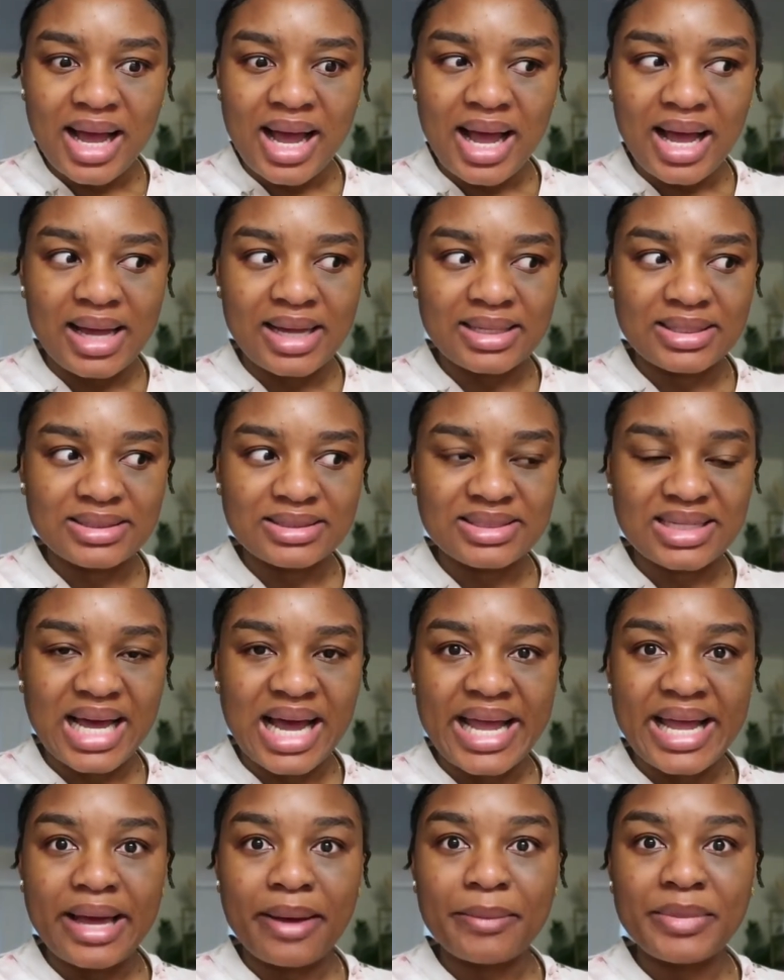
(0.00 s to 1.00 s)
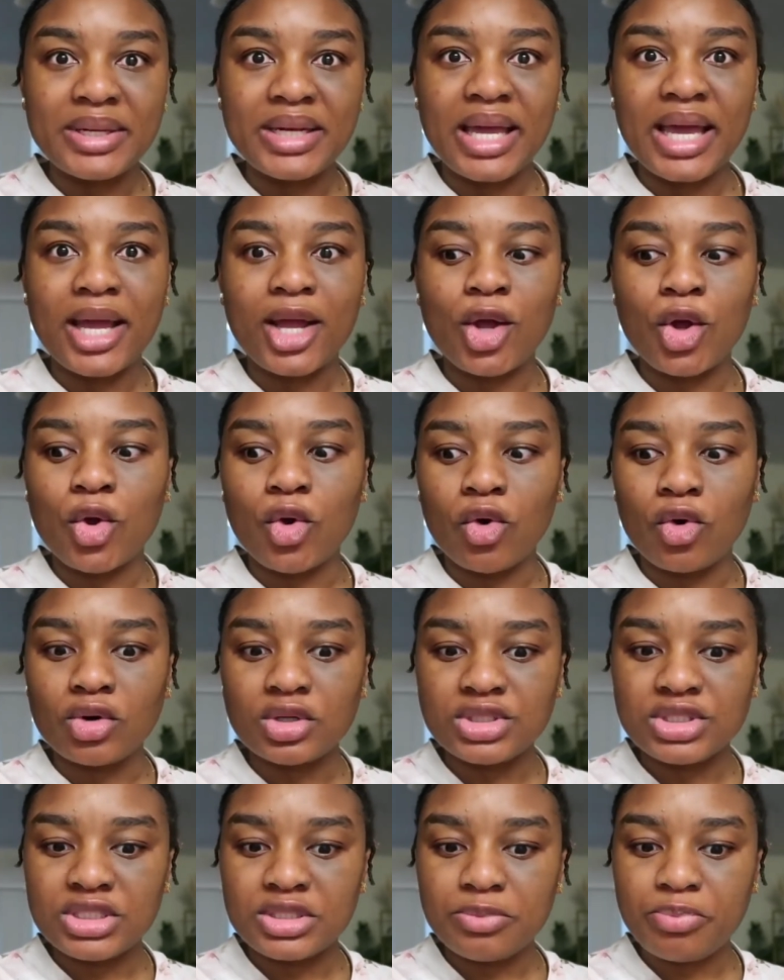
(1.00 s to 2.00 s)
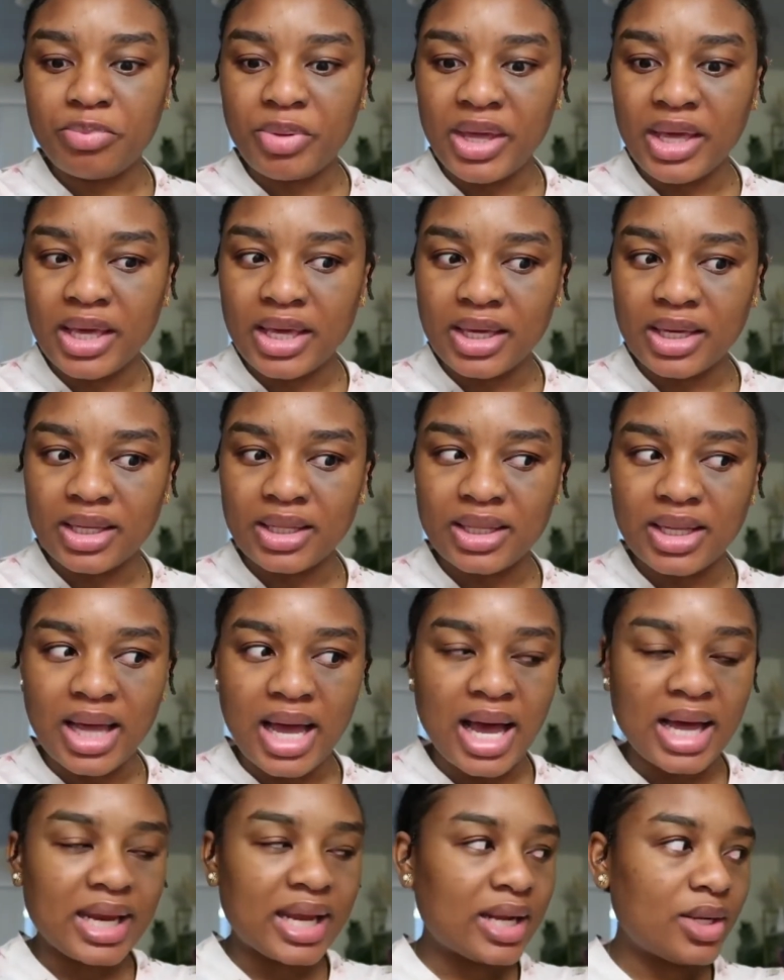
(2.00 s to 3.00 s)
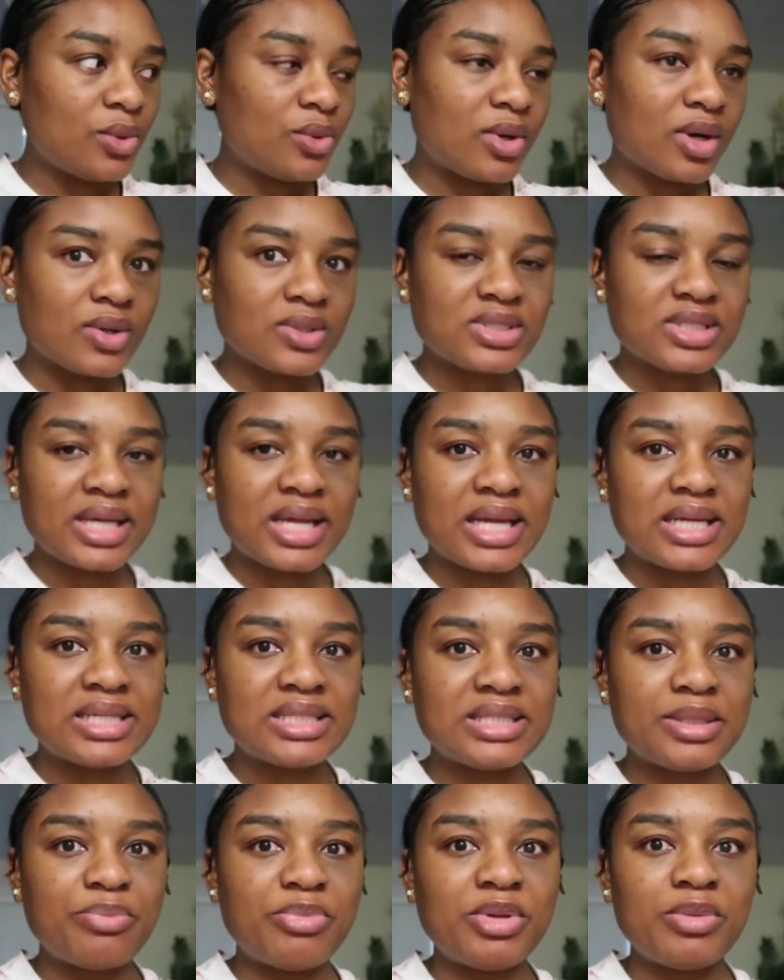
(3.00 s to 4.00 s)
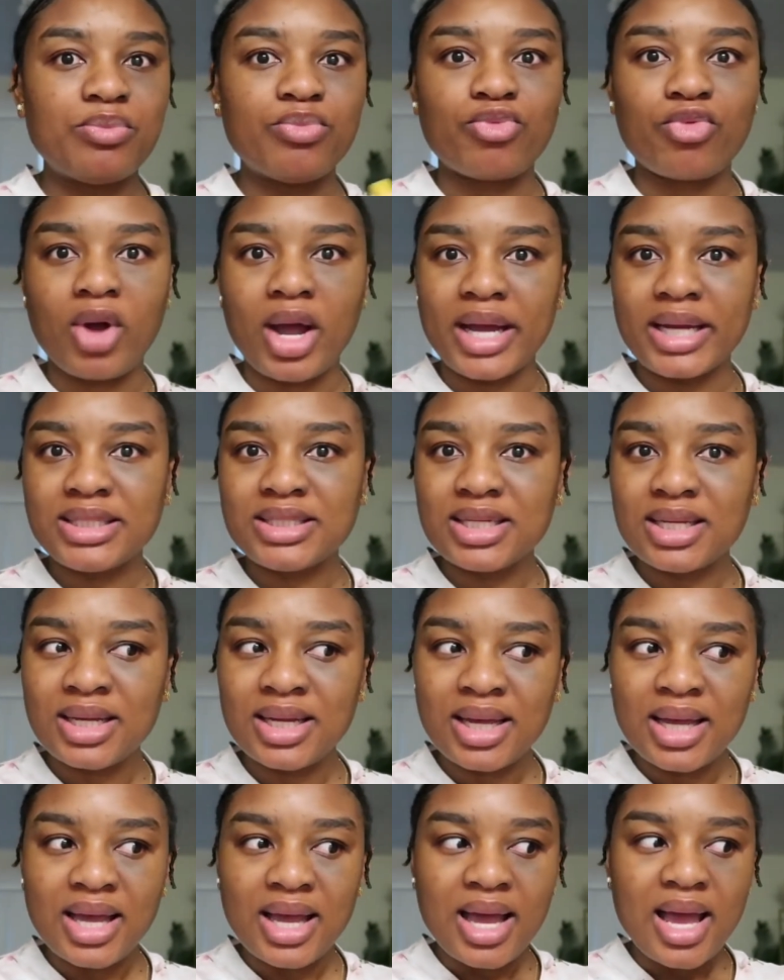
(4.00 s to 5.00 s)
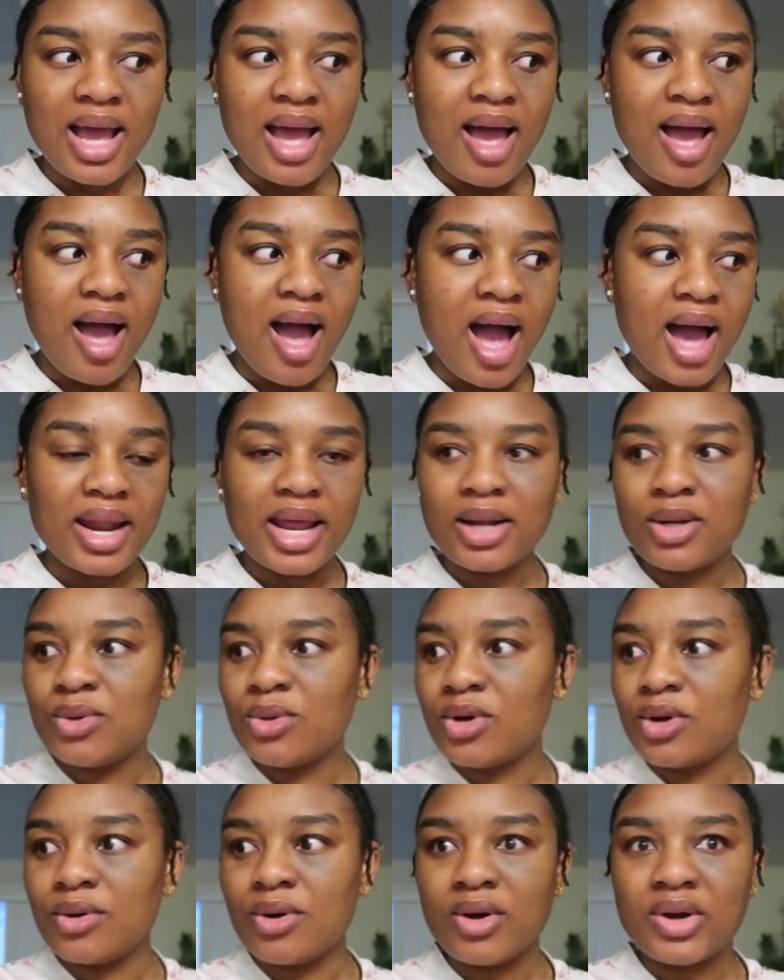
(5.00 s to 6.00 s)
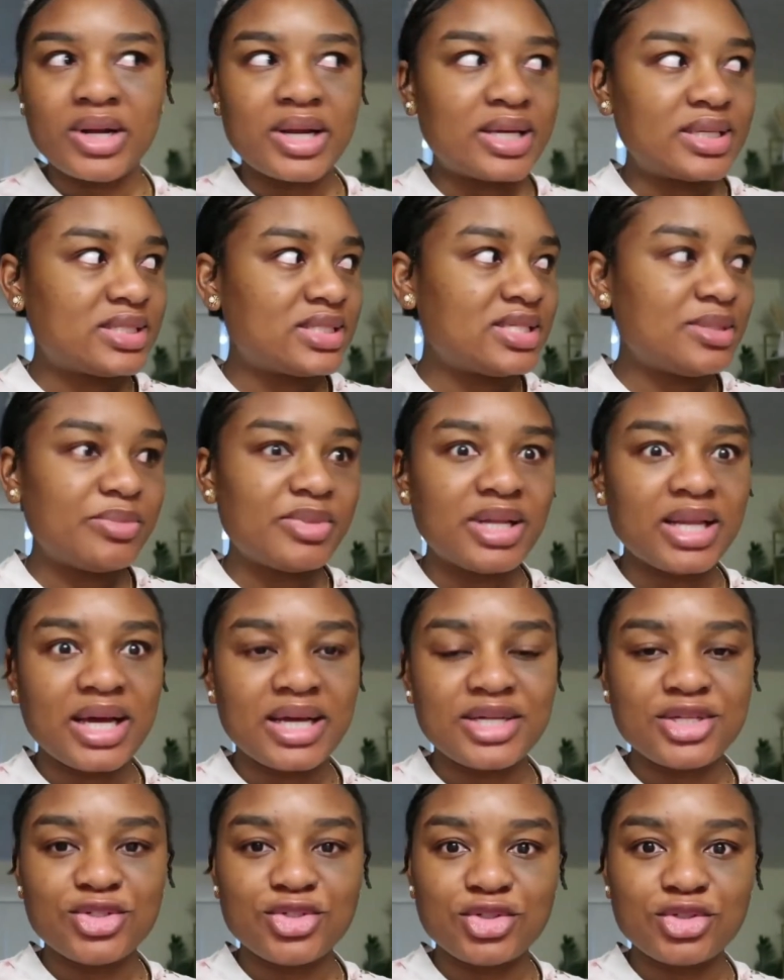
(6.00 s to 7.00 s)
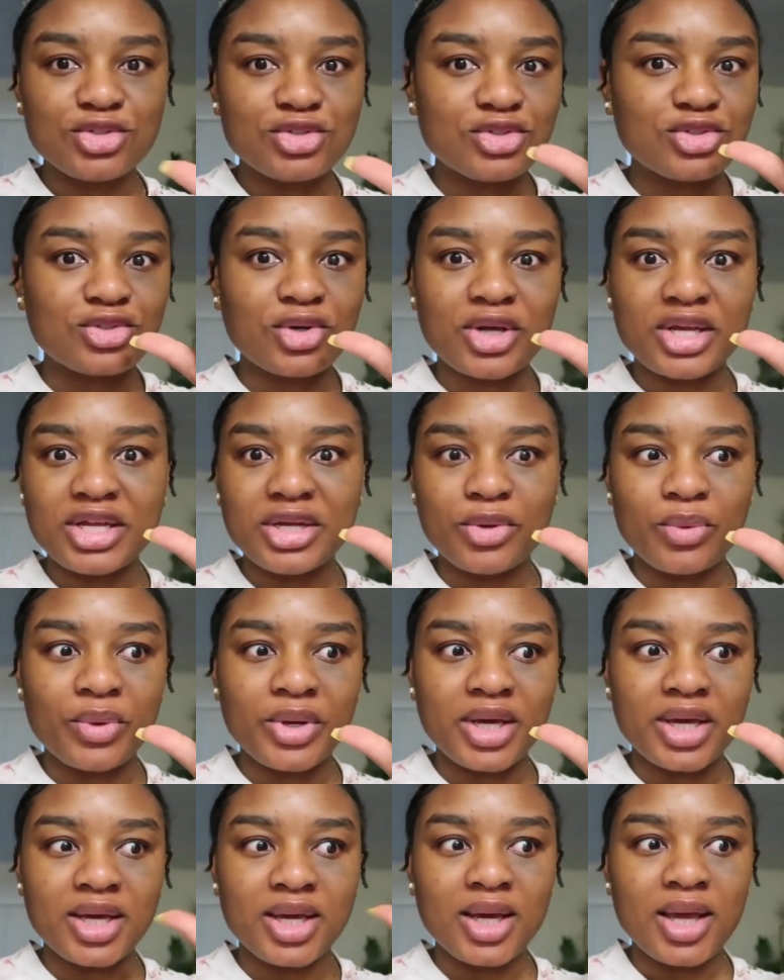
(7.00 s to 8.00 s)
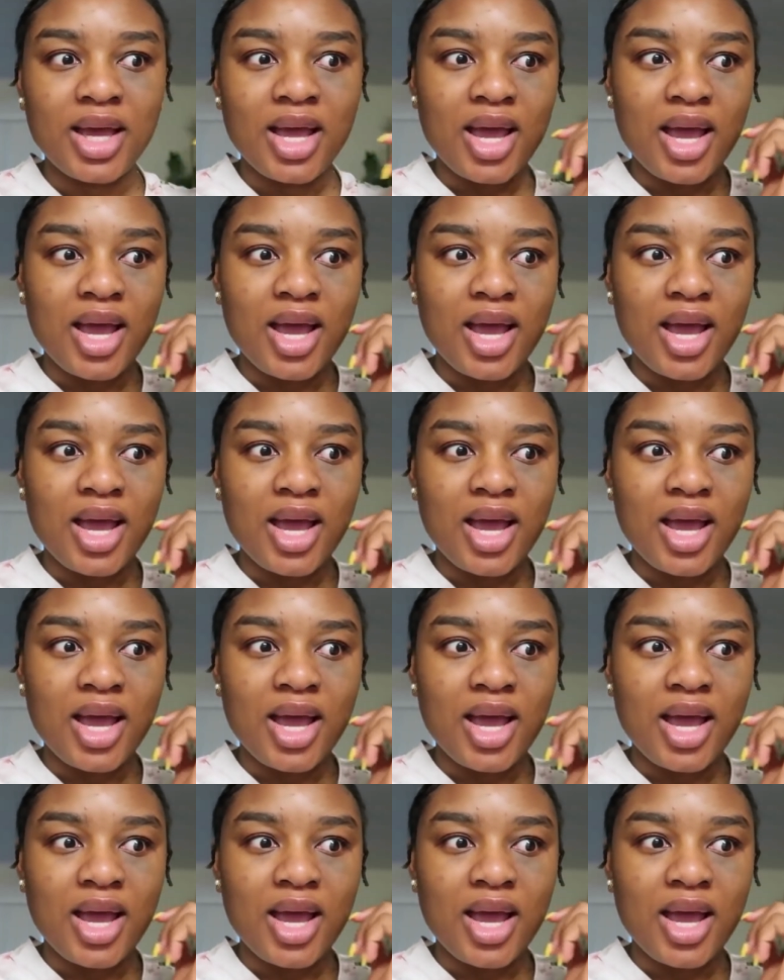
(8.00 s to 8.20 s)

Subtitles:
and I am in engorging pain and I look outside and it's a bit bright and I look around and I see Milani just sucking away.